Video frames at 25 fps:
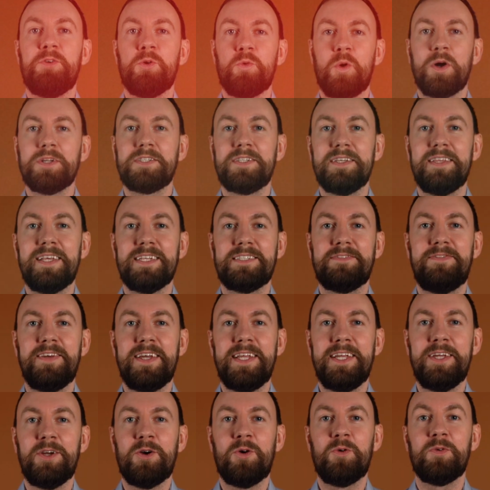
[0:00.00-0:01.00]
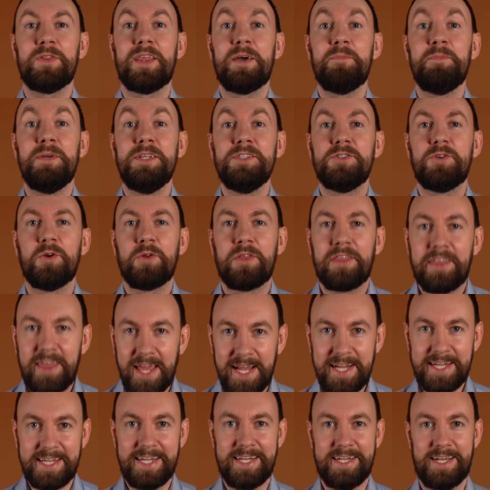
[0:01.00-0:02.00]
you're watching this video, that means you're
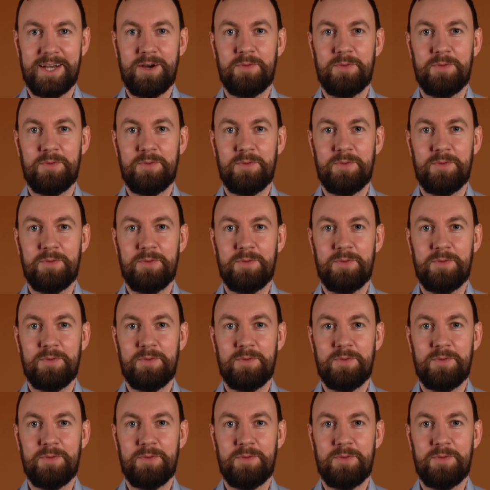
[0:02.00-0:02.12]
thinking